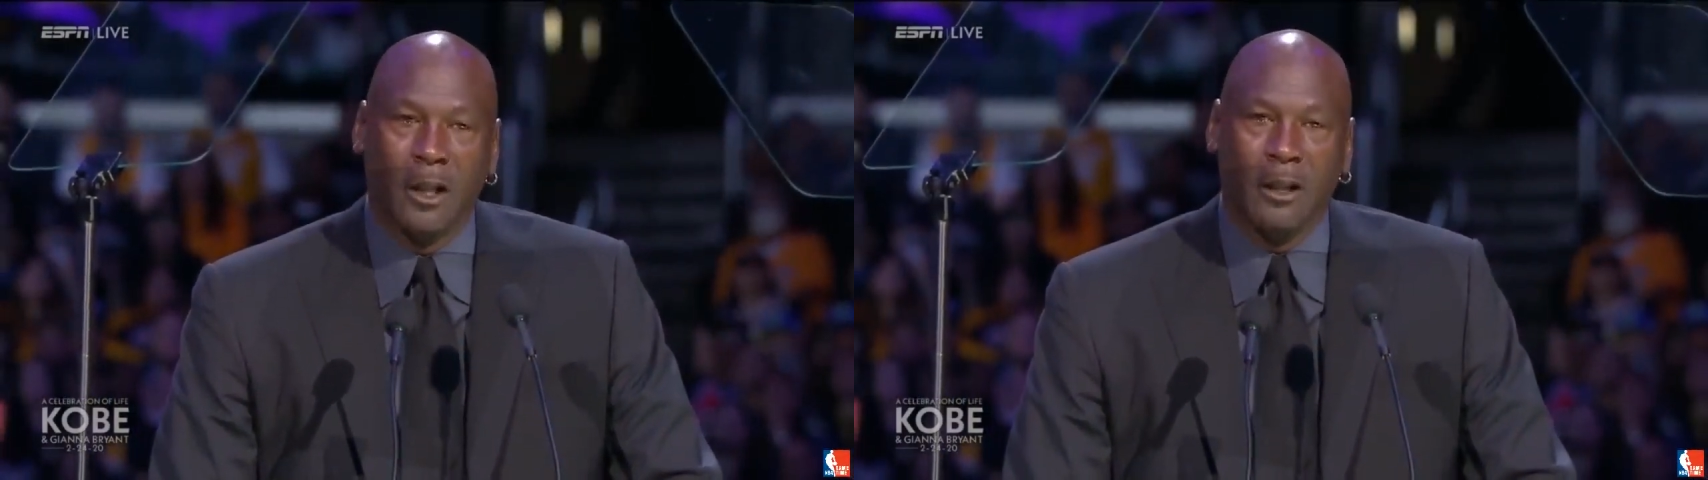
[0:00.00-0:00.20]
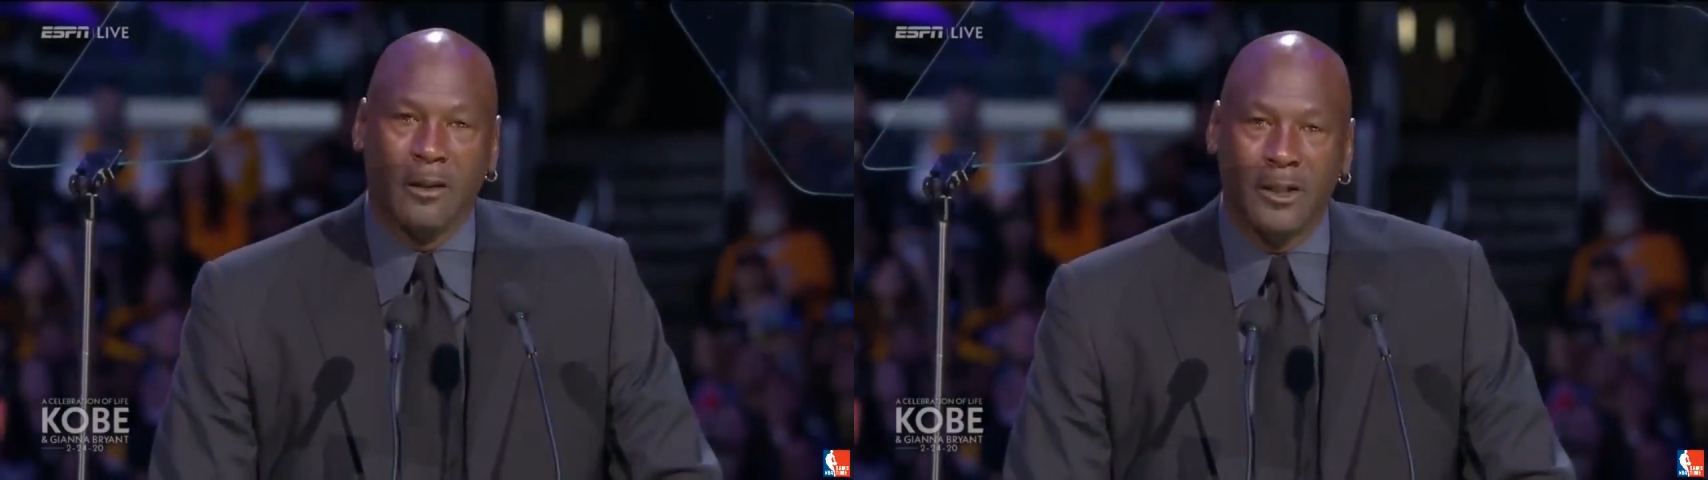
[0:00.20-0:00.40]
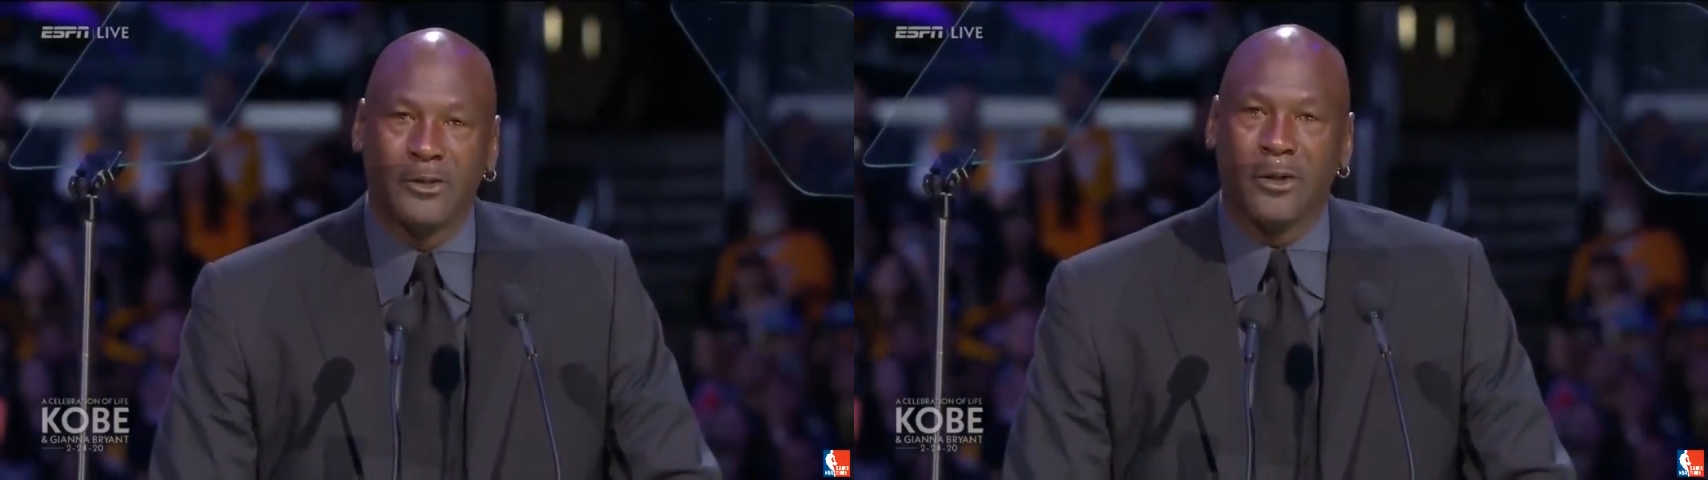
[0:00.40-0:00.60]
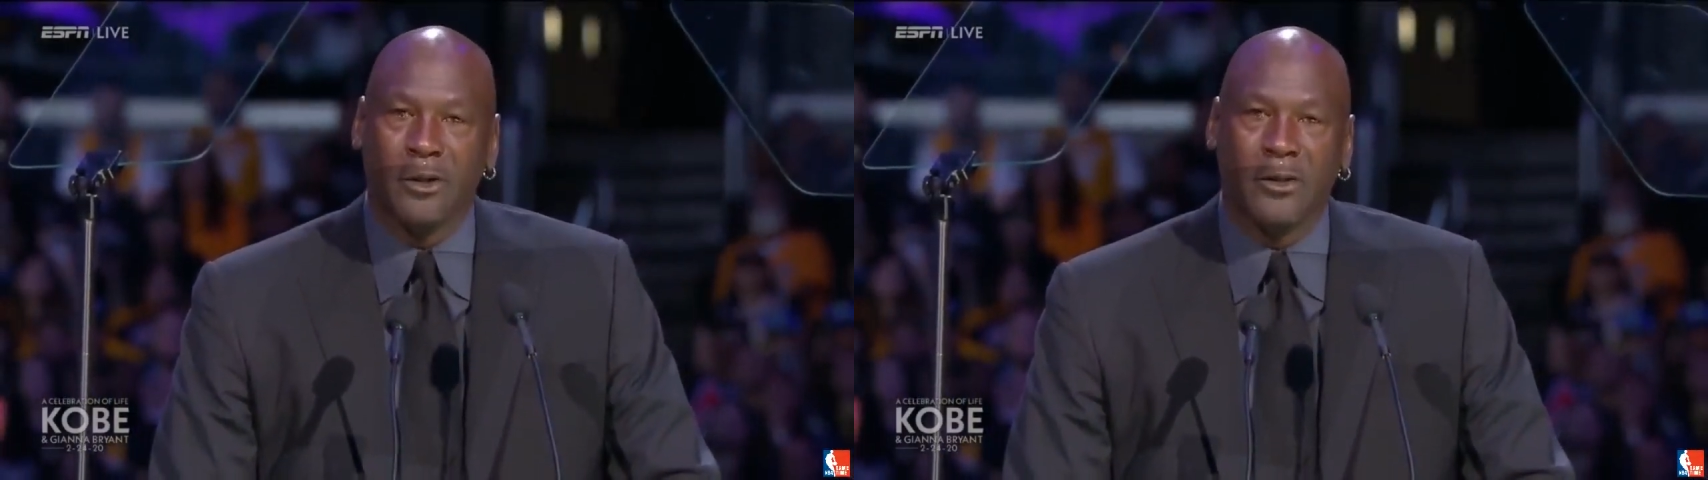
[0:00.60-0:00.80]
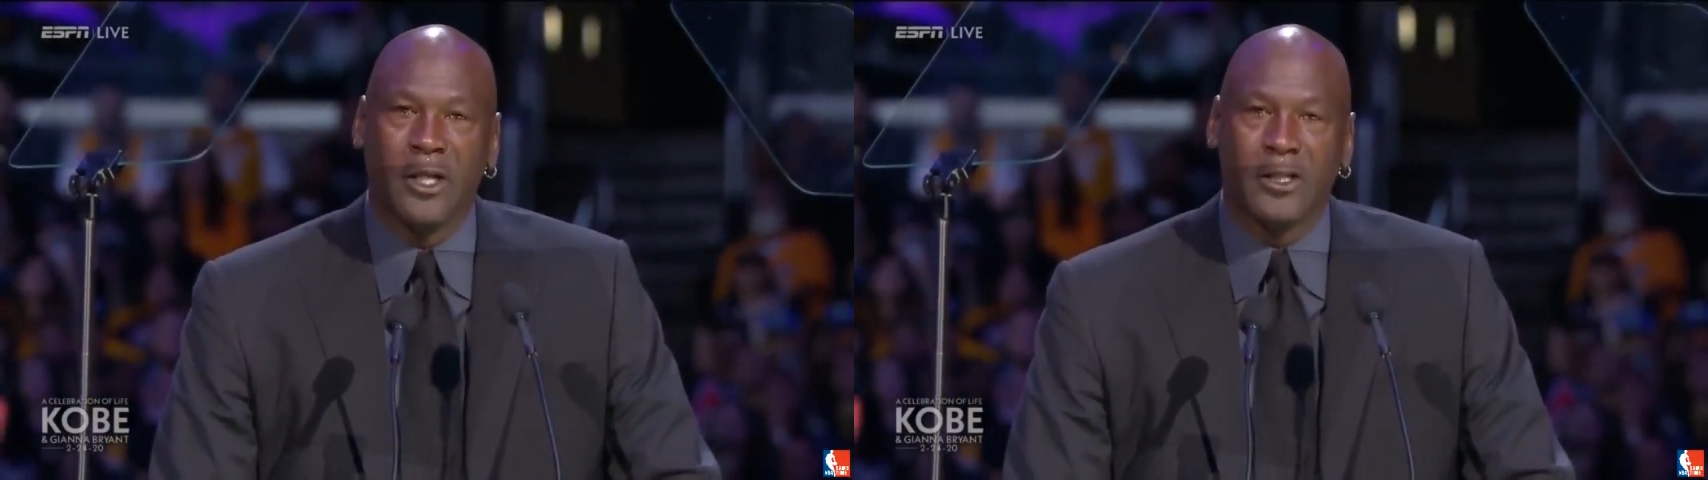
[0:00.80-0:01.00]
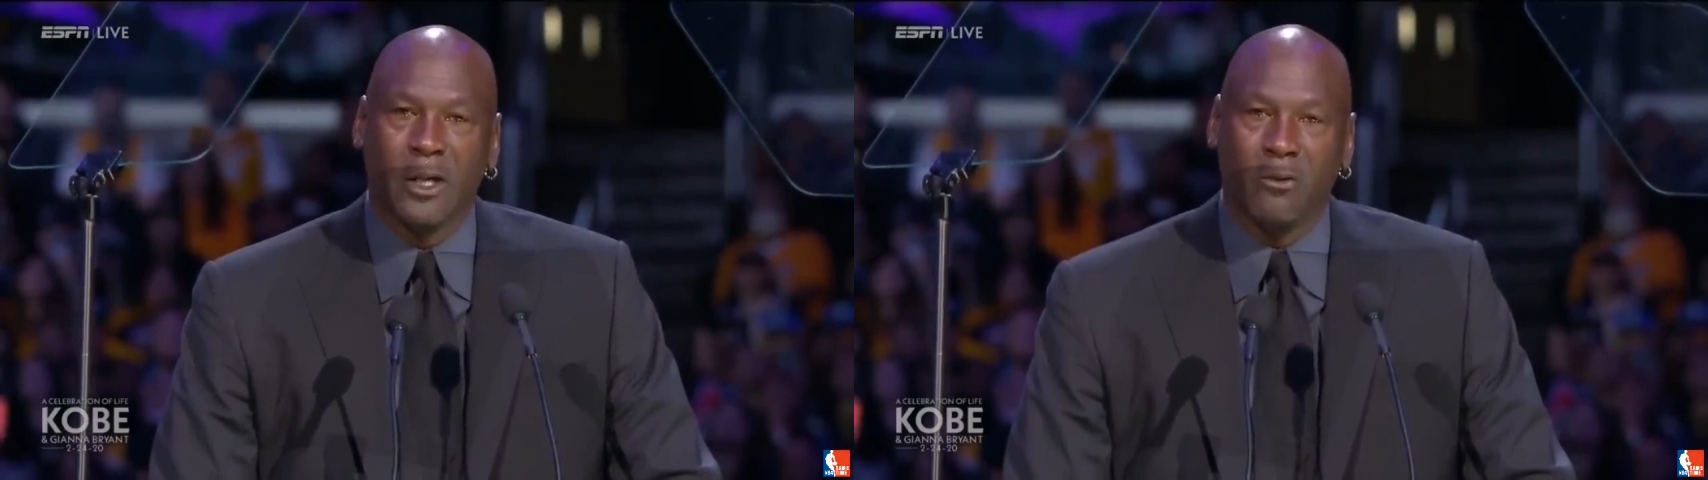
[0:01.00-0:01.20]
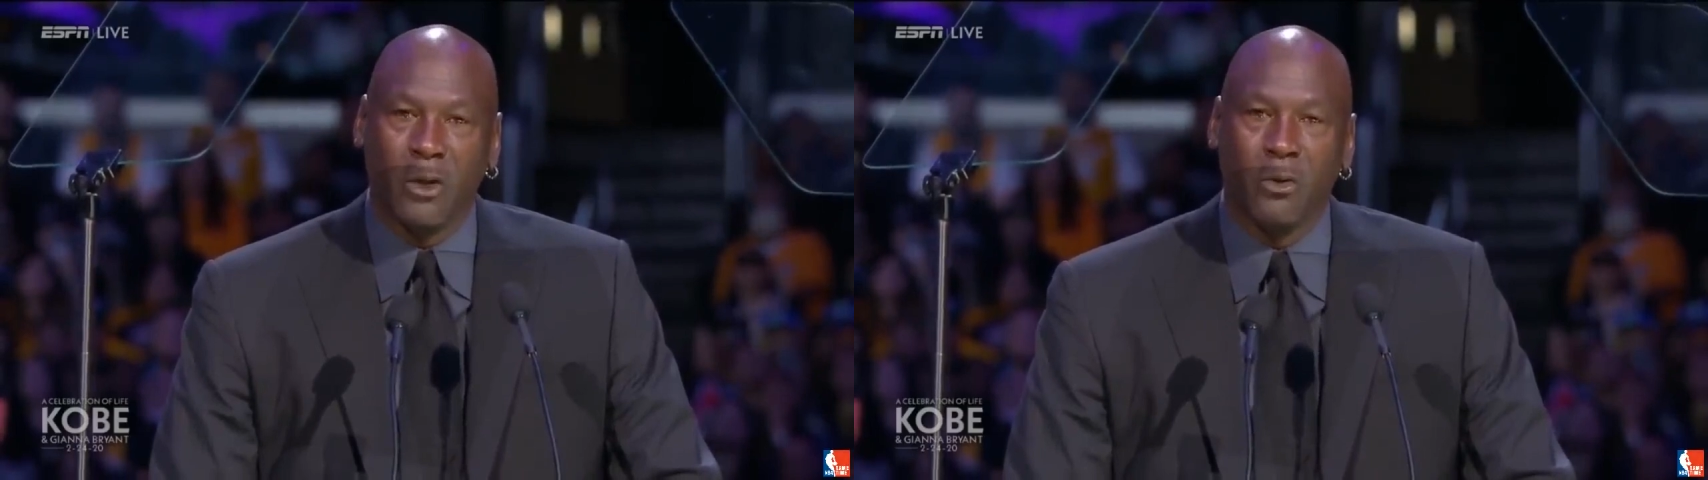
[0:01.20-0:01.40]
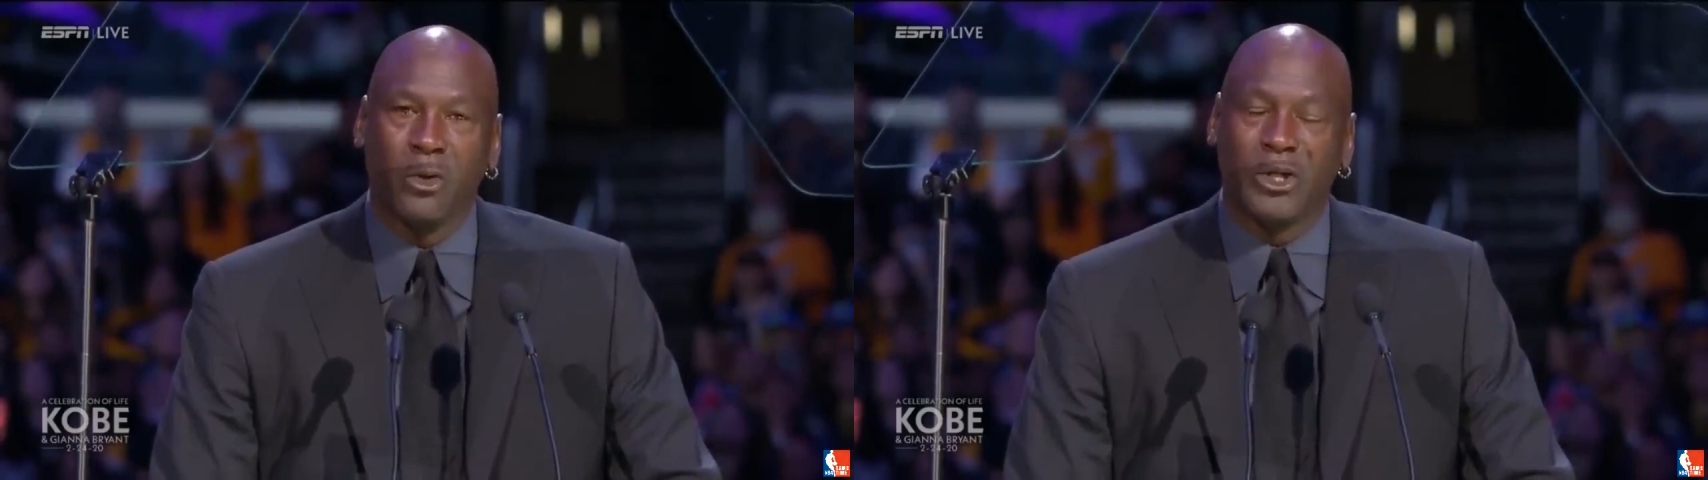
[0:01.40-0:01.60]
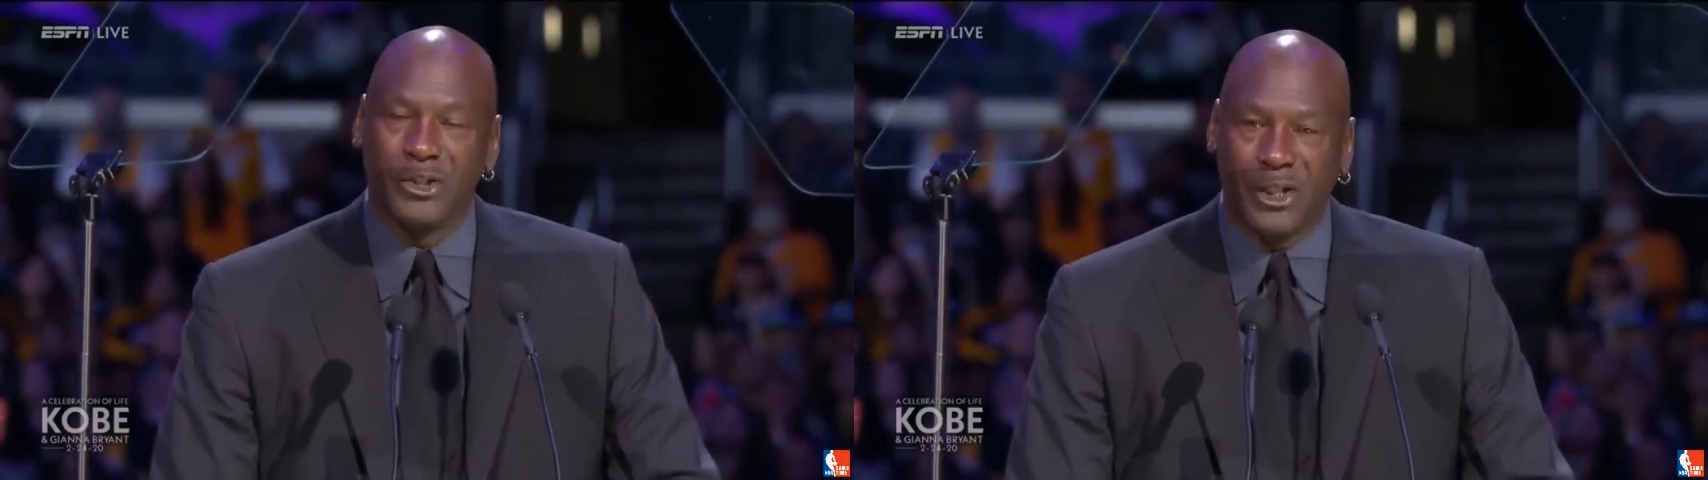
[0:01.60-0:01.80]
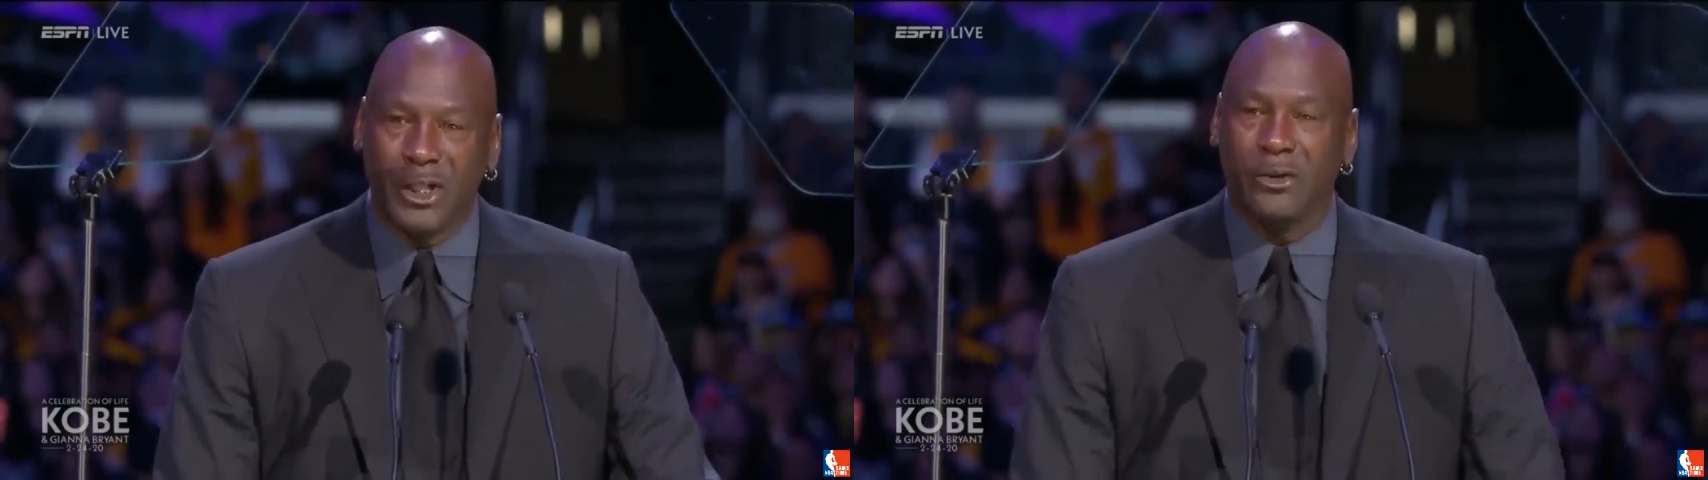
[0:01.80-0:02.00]
These are the things that we will
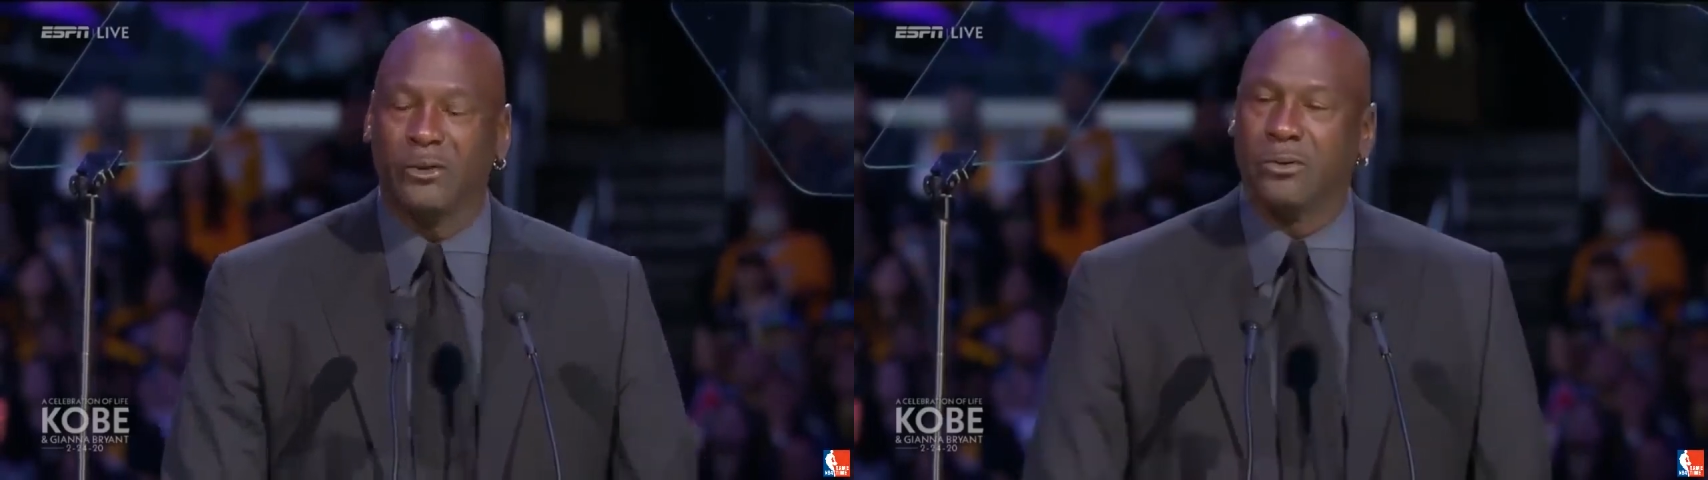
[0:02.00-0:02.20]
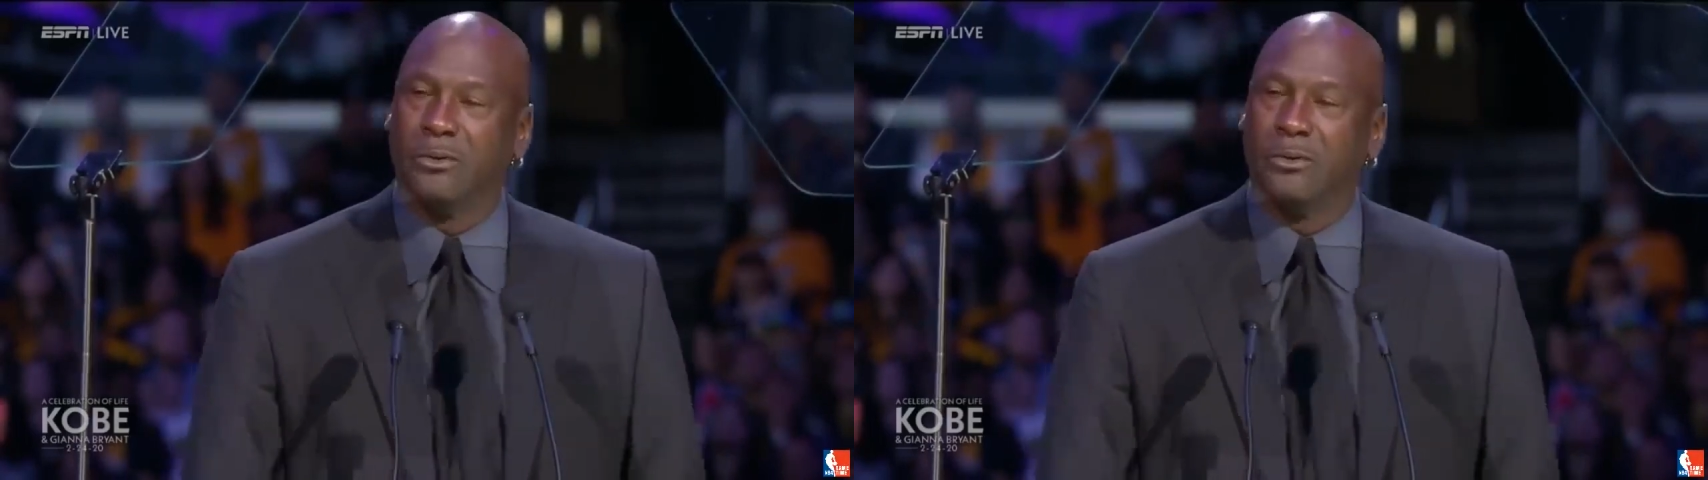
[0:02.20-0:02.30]
continue